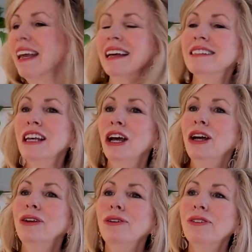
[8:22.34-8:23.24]
because
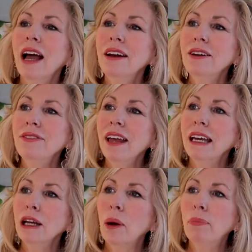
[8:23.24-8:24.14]
you kind of
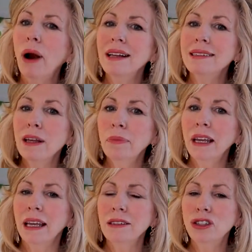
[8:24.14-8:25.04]
like brought
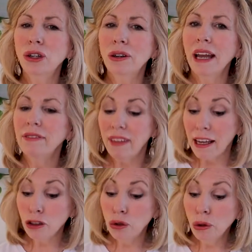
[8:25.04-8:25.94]
something into your life
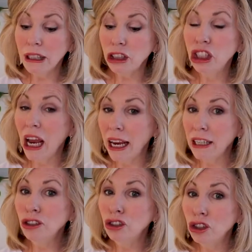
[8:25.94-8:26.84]
that has truly
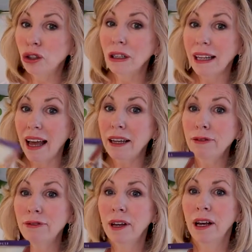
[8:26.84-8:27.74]
changed your
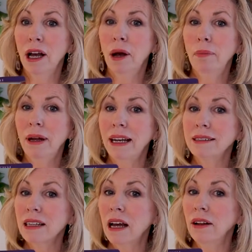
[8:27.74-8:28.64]
life, but
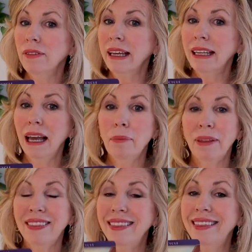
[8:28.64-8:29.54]
is kind of like, yeah,
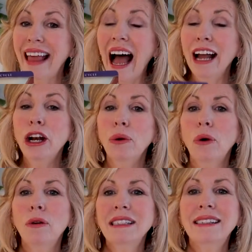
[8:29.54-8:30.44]
but I
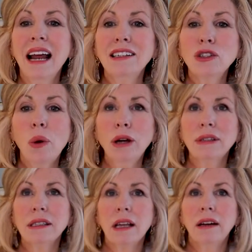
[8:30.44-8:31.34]
don't, uh, status quo
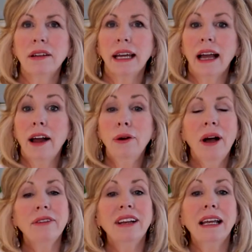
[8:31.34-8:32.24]
is kind of like, I
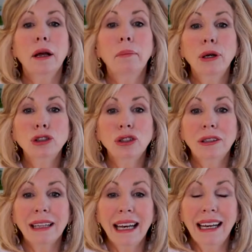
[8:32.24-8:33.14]
don't have any
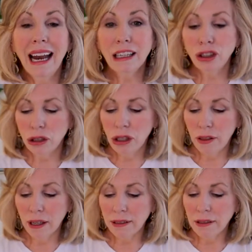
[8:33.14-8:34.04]
emotional connection to
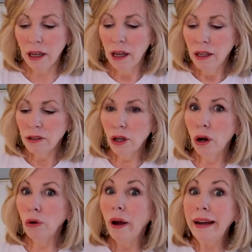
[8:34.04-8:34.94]
this.
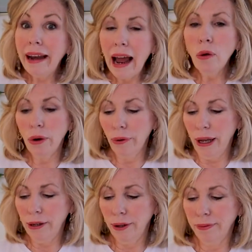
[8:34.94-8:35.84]
So now what do
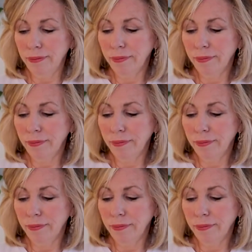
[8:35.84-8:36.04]
I do?